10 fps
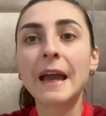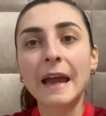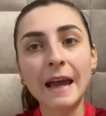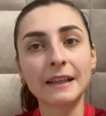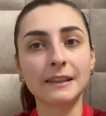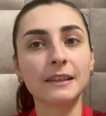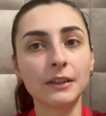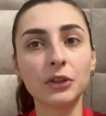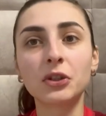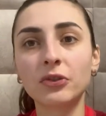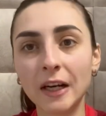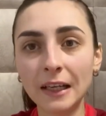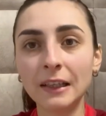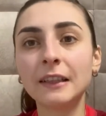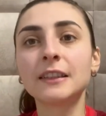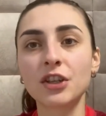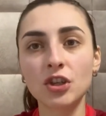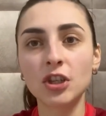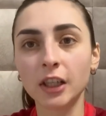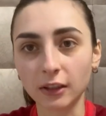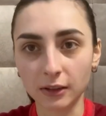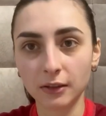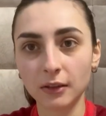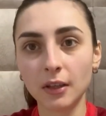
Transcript: And Ukraine is a shield